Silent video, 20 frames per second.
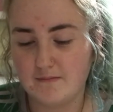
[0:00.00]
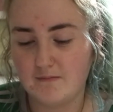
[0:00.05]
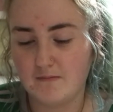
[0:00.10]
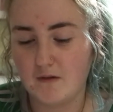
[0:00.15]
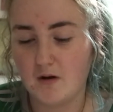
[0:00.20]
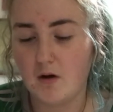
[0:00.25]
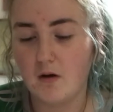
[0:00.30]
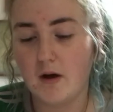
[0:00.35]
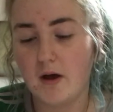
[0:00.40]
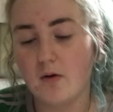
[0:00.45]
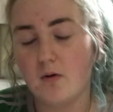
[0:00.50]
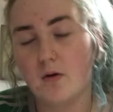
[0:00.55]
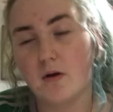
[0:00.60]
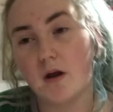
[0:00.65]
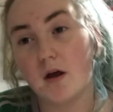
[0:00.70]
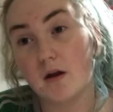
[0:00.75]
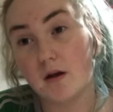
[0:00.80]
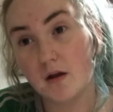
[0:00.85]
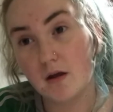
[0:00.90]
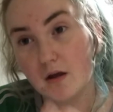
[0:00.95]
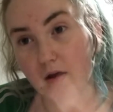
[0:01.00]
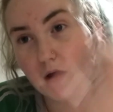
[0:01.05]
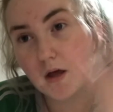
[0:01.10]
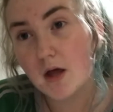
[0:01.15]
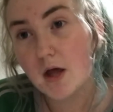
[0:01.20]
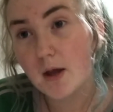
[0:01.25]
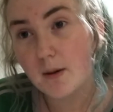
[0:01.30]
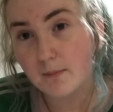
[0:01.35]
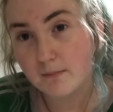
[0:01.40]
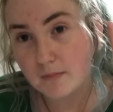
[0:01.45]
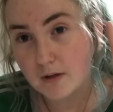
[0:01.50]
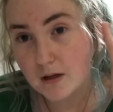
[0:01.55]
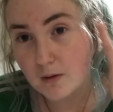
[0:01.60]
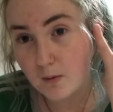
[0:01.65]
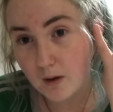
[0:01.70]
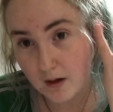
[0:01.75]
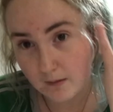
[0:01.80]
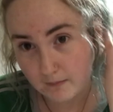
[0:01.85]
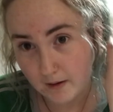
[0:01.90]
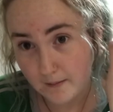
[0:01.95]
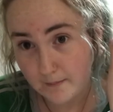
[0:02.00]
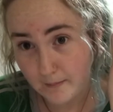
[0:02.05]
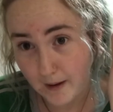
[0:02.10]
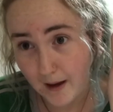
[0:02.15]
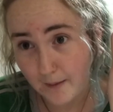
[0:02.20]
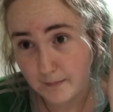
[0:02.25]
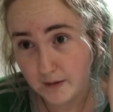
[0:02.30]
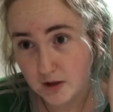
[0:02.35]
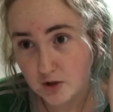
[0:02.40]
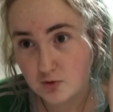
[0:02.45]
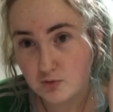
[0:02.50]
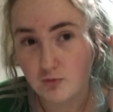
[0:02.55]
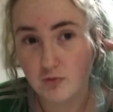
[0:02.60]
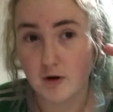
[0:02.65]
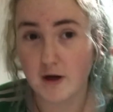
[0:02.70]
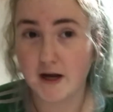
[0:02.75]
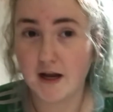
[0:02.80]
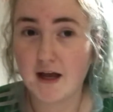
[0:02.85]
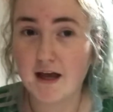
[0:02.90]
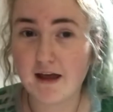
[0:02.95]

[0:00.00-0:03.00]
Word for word: Okay, hold on. Me wear my bad bitch ring,